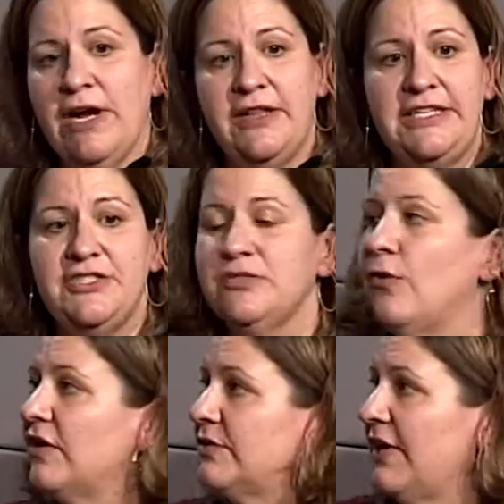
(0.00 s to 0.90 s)
he just
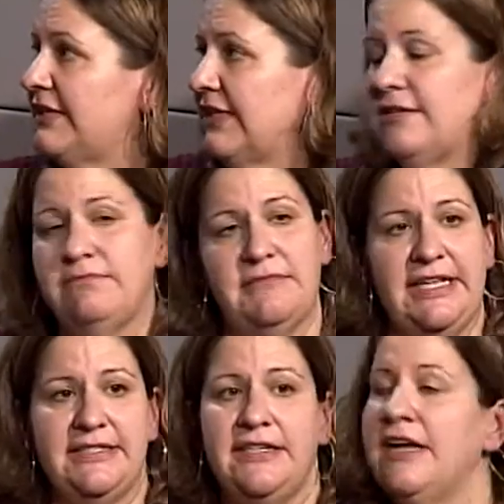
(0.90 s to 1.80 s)
walks away. Yes, It's like, yes.
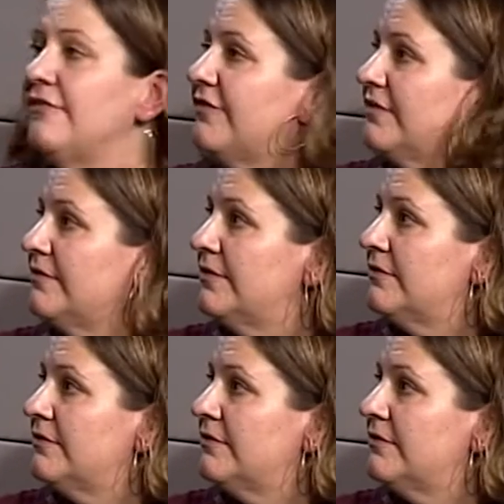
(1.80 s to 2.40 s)
that's enough. Right.